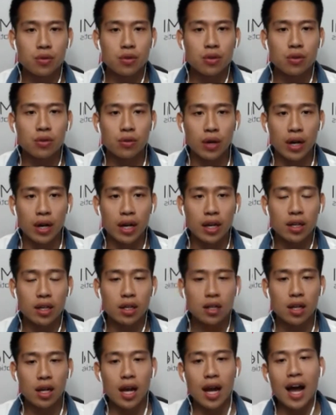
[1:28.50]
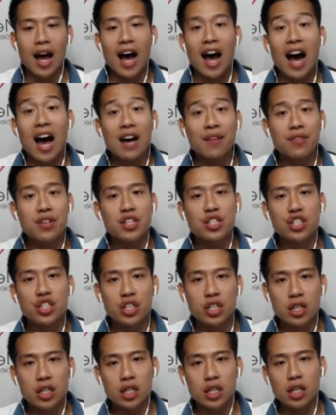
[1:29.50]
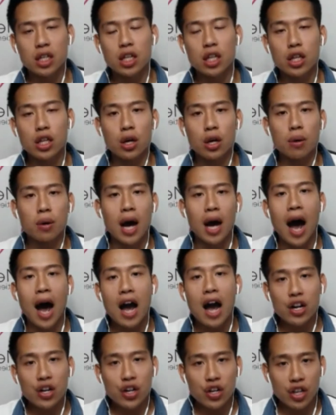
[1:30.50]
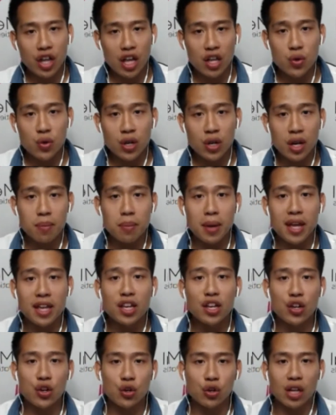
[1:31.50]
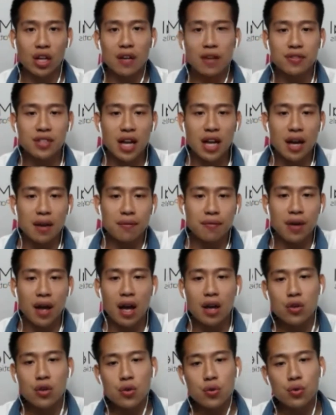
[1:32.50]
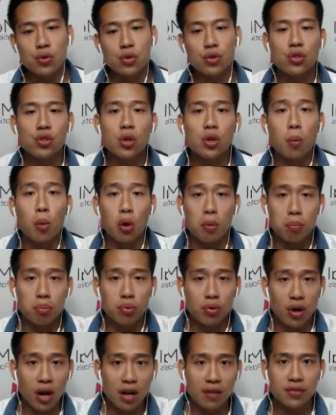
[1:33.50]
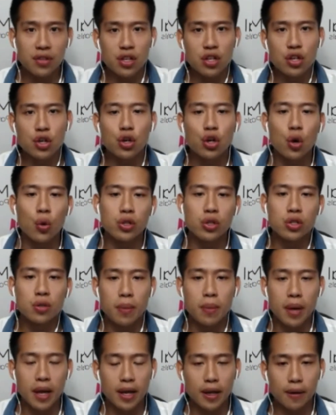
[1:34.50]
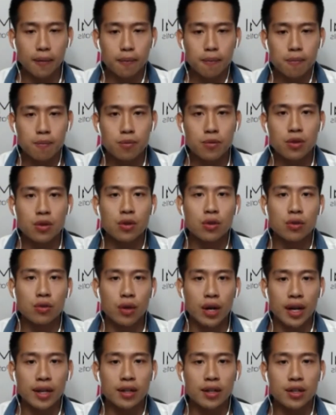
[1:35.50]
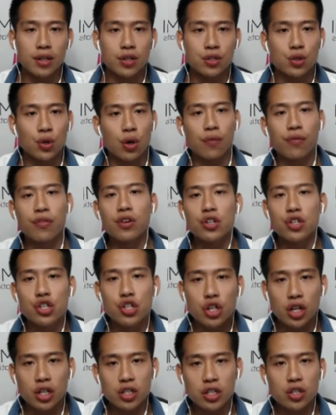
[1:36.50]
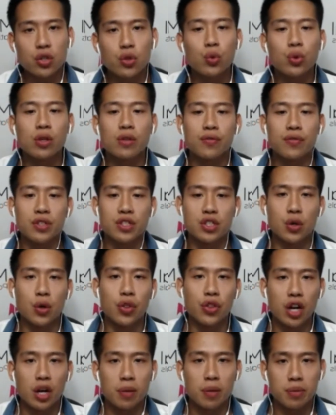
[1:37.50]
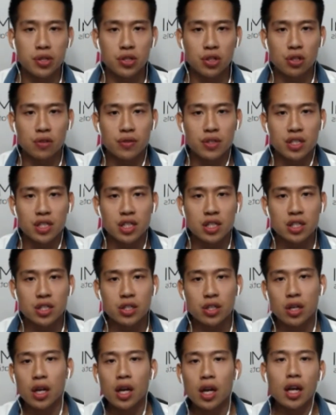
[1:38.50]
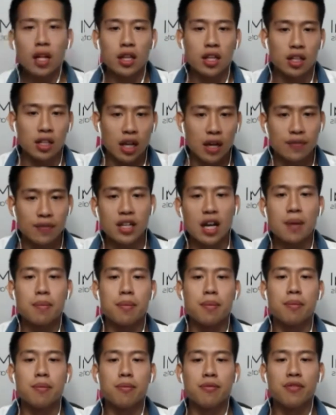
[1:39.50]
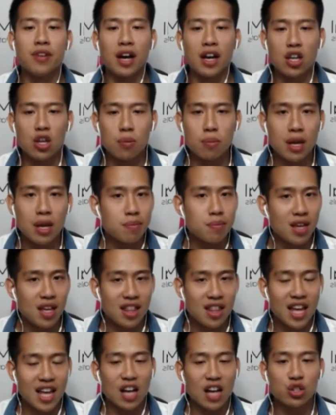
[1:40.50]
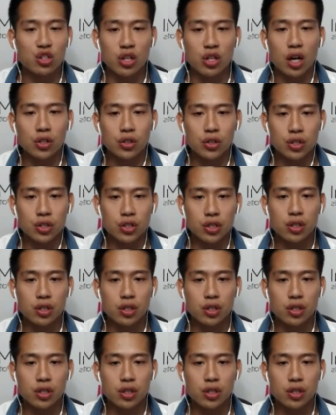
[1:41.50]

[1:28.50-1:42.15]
right? Obviously, the higher that you can make your lifetime value, the more profit you're going to make, right? So if you're just doing physical therapy services, the lifetime value may be $1,000.